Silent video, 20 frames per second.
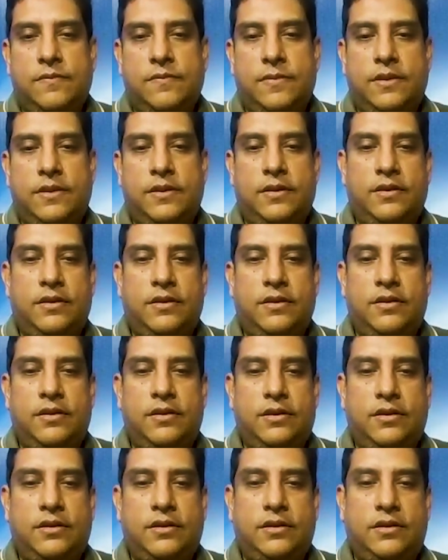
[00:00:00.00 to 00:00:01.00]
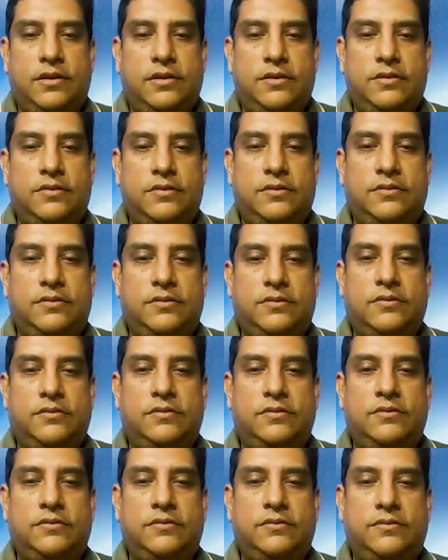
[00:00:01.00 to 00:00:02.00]

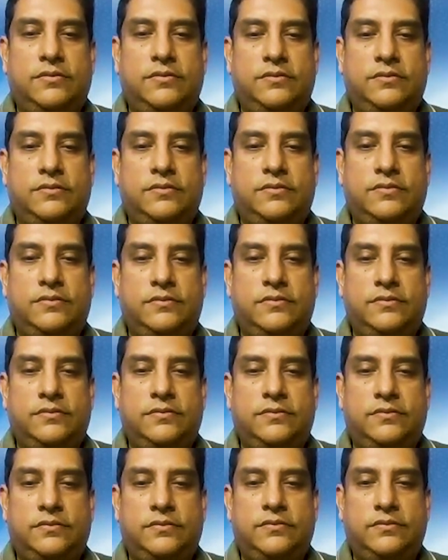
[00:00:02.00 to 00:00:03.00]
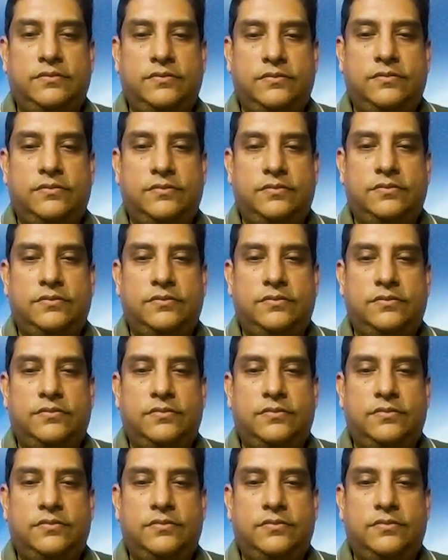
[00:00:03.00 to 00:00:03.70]
No words are spoken by the person on screen.